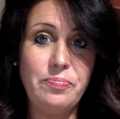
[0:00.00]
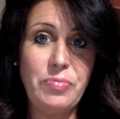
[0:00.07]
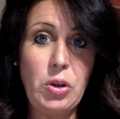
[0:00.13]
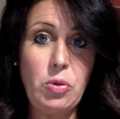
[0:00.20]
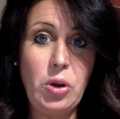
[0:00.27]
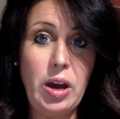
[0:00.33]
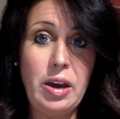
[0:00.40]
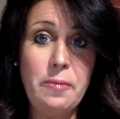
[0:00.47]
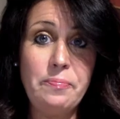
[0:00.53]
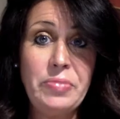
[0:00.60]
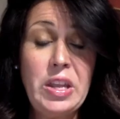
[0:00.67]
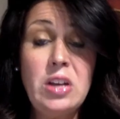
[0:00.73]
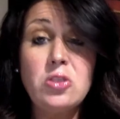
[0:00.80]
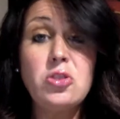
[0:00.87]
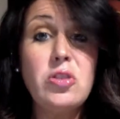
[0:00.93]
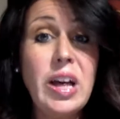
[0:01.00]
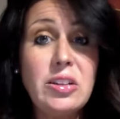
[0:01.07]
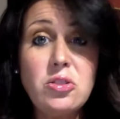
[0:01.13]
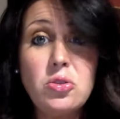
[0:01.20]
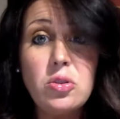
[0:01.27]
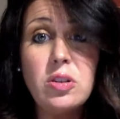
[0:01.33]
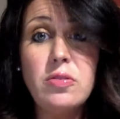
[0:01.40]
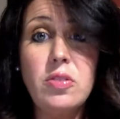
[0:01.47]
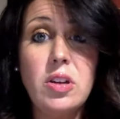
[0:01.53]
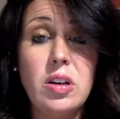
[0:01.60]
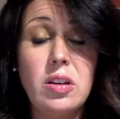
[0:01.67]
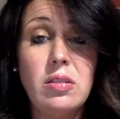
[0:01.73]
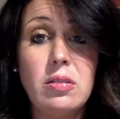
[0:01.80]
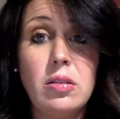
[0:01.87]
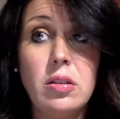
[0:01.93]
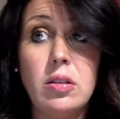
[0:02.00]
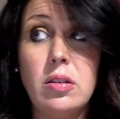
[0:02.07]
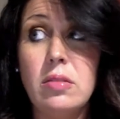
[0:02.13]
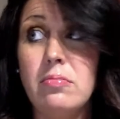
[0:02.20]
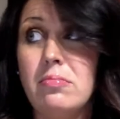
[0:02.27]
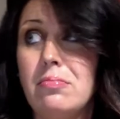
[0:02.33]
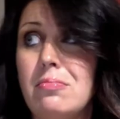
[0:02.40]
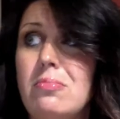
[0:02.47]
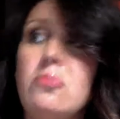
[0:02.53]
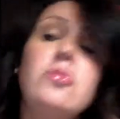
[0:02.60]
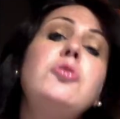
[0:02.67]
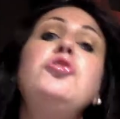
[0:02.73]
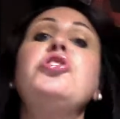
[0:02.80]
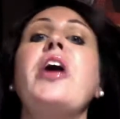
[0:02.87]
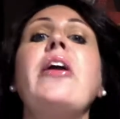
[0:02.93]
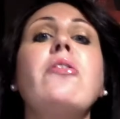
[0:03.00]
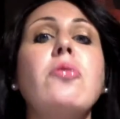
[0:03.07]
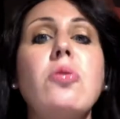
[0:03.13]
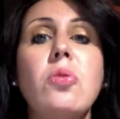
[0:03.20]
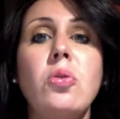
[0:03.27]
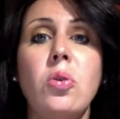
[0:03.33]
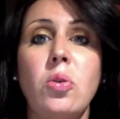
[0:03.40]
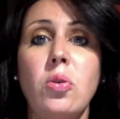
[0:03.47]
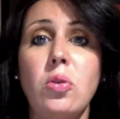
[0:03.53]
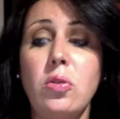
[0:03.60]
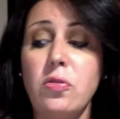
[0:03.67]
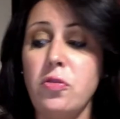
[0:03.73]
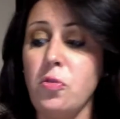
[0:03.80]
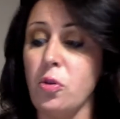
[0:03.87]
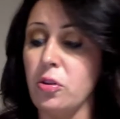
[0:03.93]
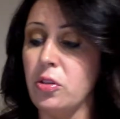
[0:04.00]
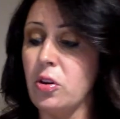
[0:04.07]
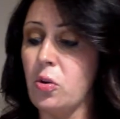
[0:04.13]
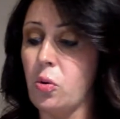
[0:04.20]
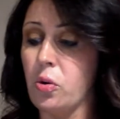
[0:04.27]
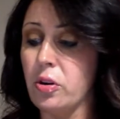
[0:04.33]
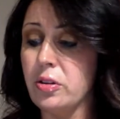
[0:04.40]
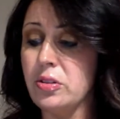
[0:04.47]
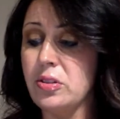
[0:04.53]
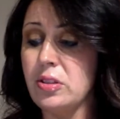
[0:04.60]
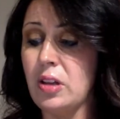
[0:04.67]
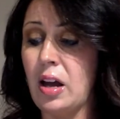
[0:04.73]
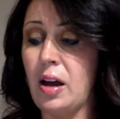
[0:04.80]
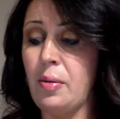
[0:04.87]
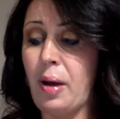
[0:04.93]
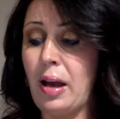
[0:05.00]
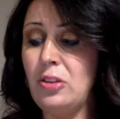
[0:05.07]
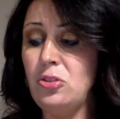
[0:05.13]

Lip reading: Okay, so that's sort of the general goal for the course. I